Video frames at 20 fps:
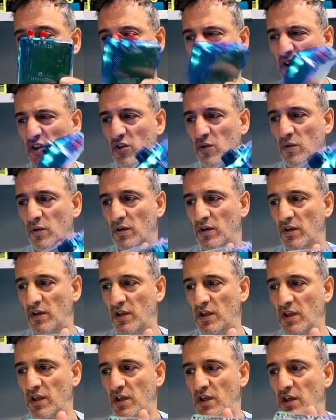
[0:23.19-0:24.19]
I'll show you a,
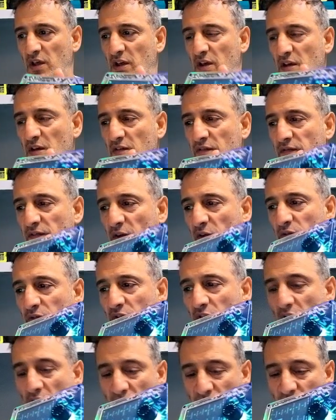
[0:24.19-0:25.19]
a
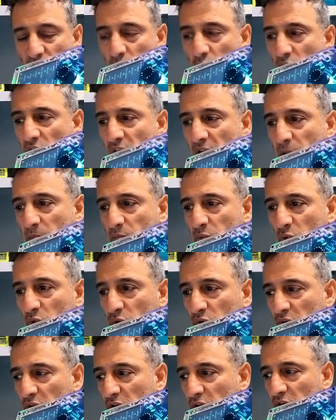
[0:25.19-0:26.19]
photograph of what that
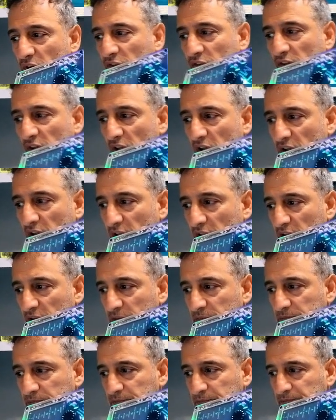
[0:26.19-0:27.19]
board looks
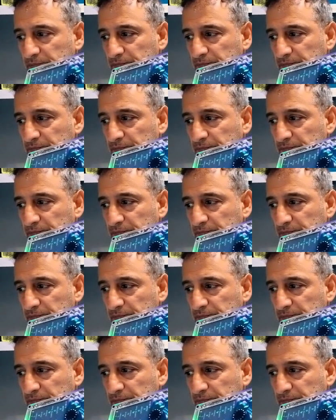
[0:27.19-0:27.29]
like.